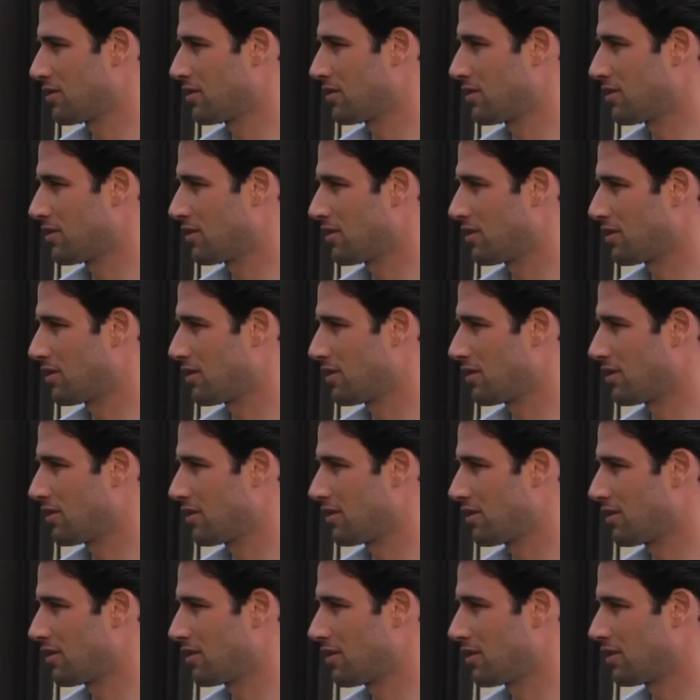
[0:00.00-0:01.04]

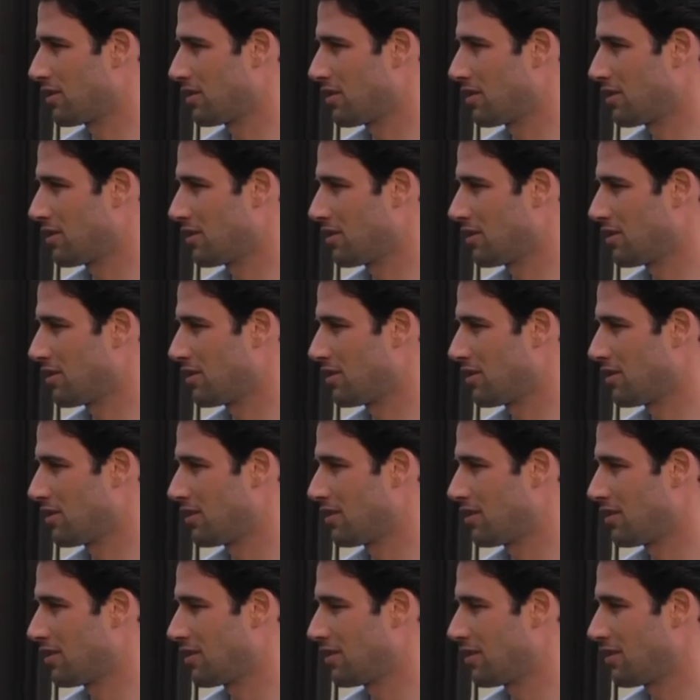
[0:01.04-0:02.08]

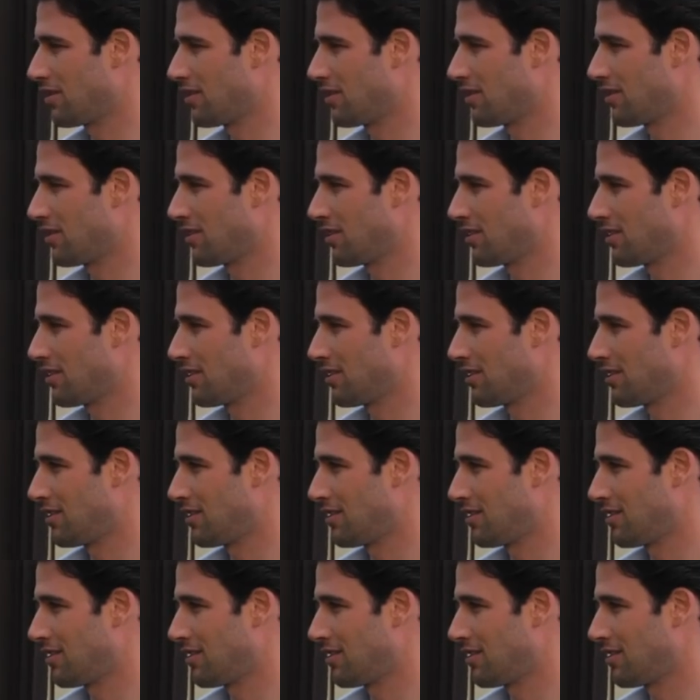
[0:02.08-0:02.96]
The person shown says nothing.